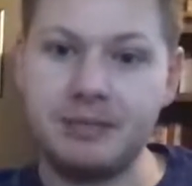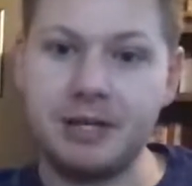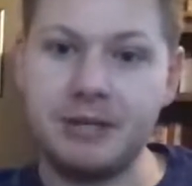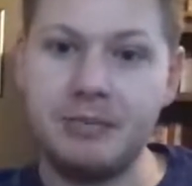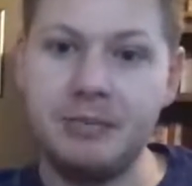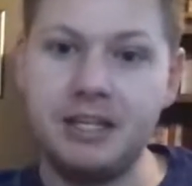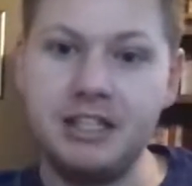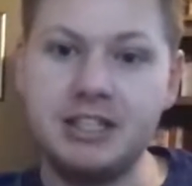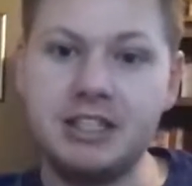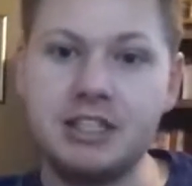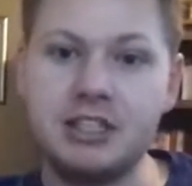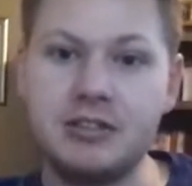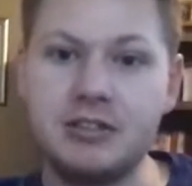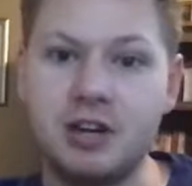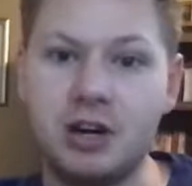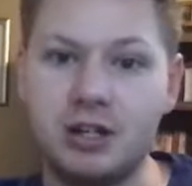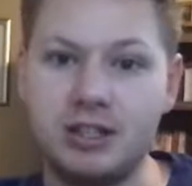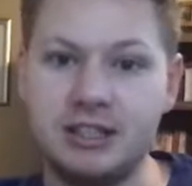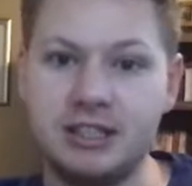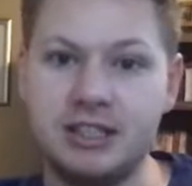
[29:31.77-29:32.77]
pieces of
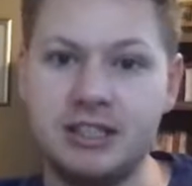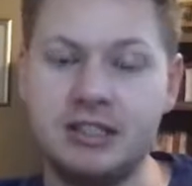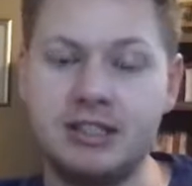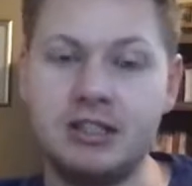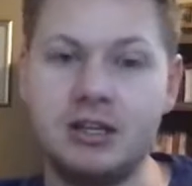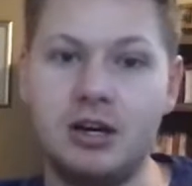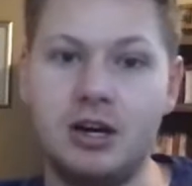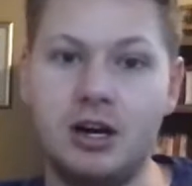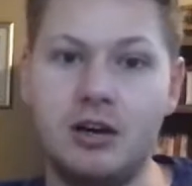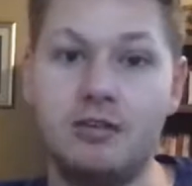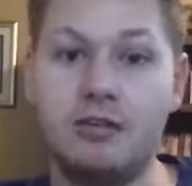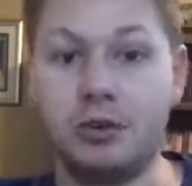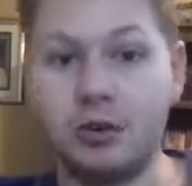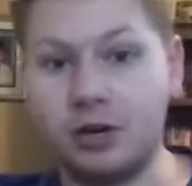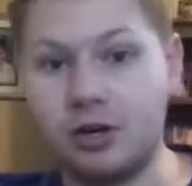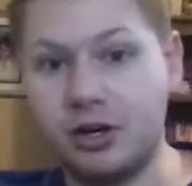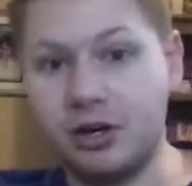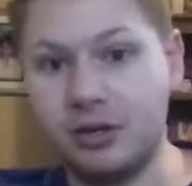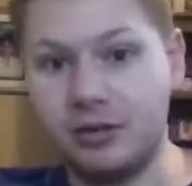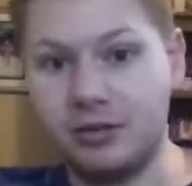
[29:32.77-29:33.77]
content
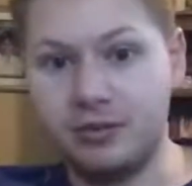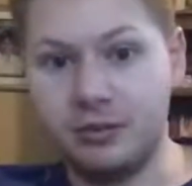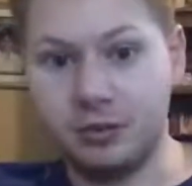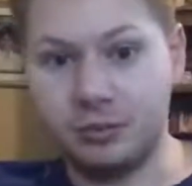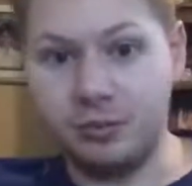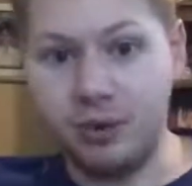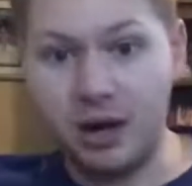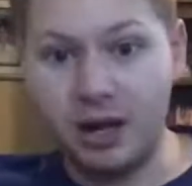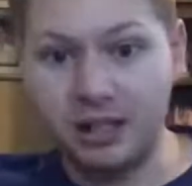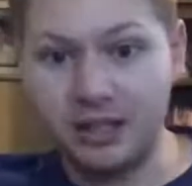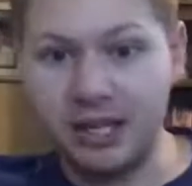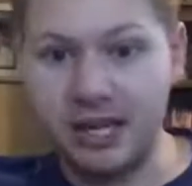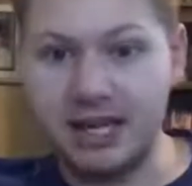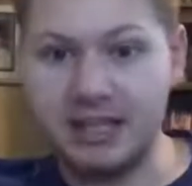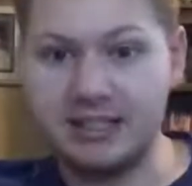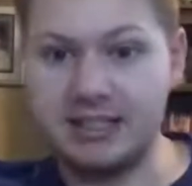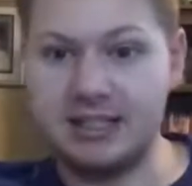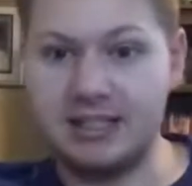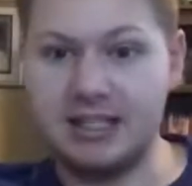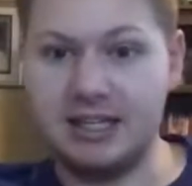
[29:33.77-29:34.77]
for
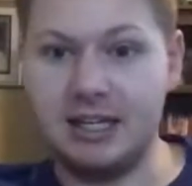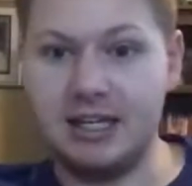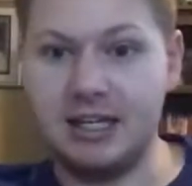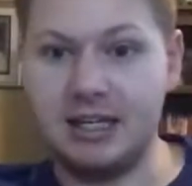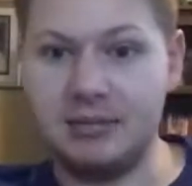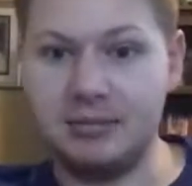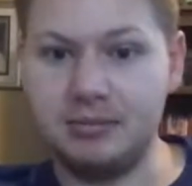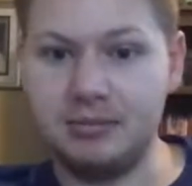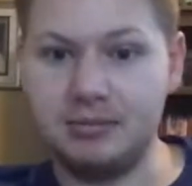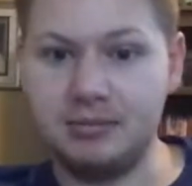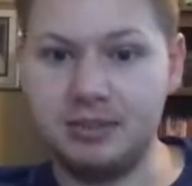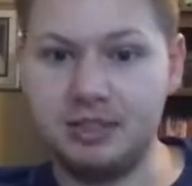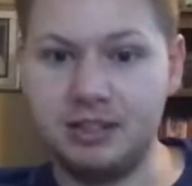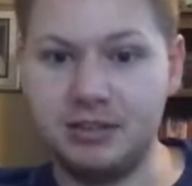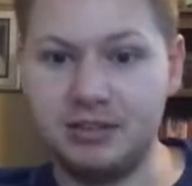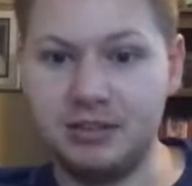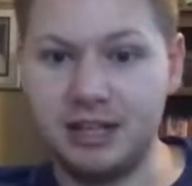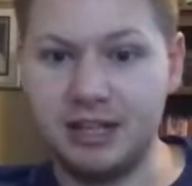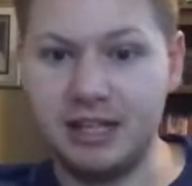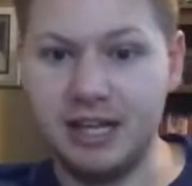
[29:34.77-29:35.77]
podcasts,
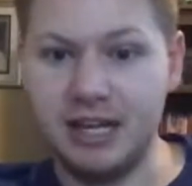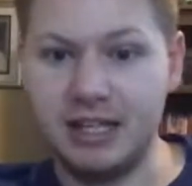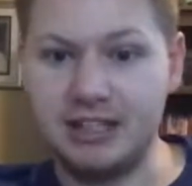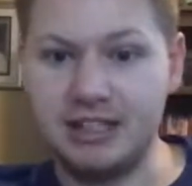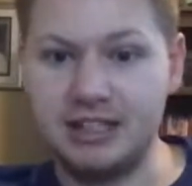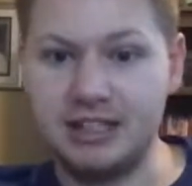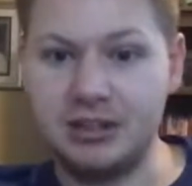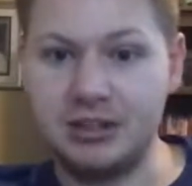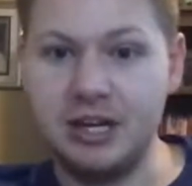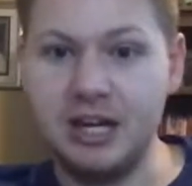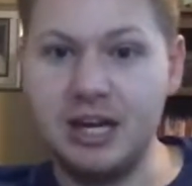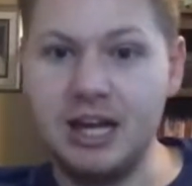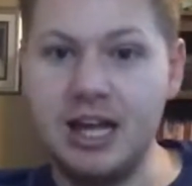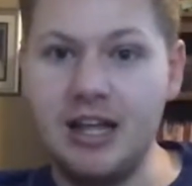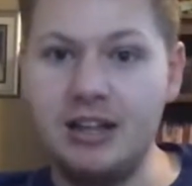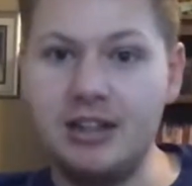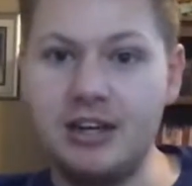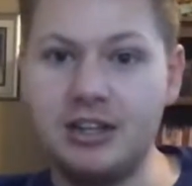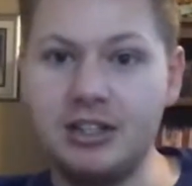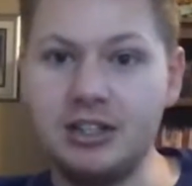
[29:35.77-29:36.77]
stuff like that. So
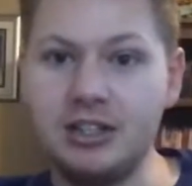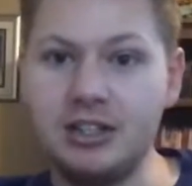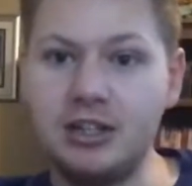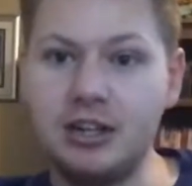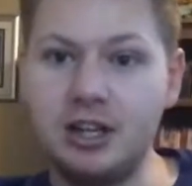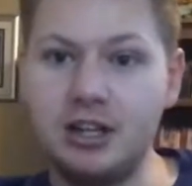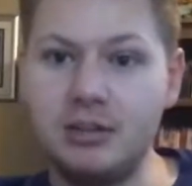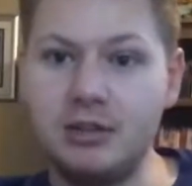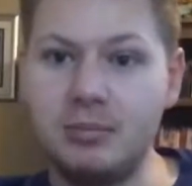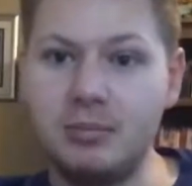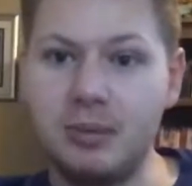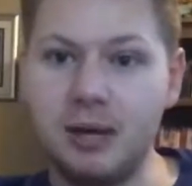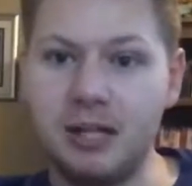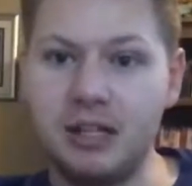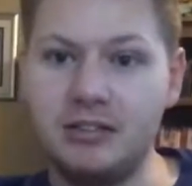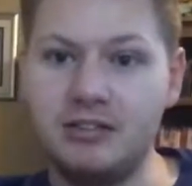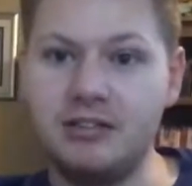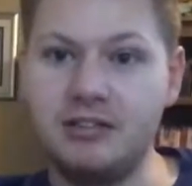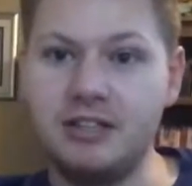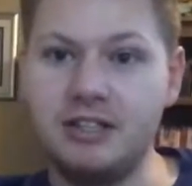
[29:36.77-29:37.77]
there is a lot of
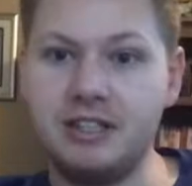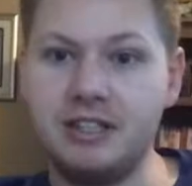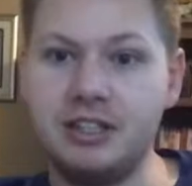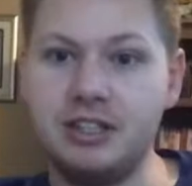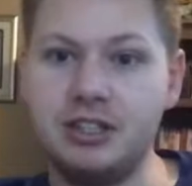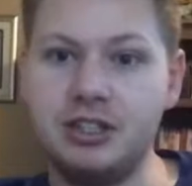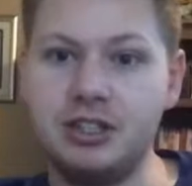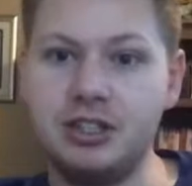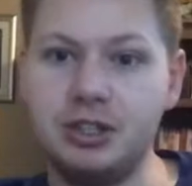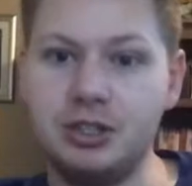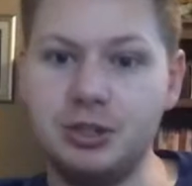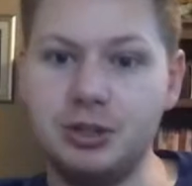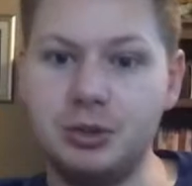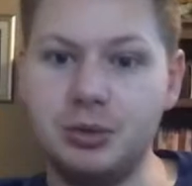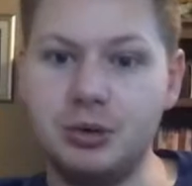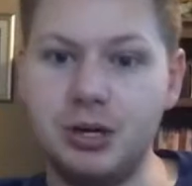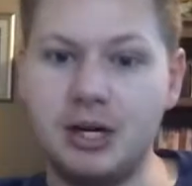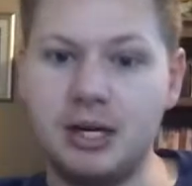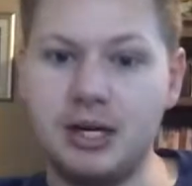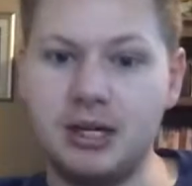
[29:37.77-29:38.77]
benefit
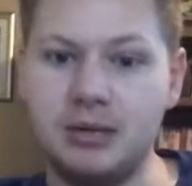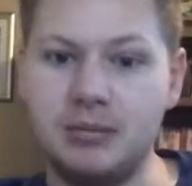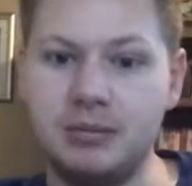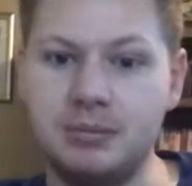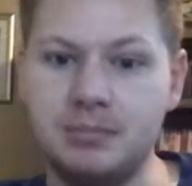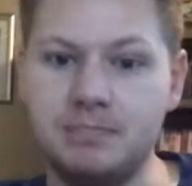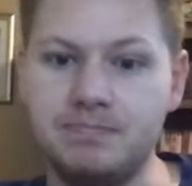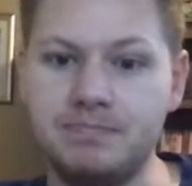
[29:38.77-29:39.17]
to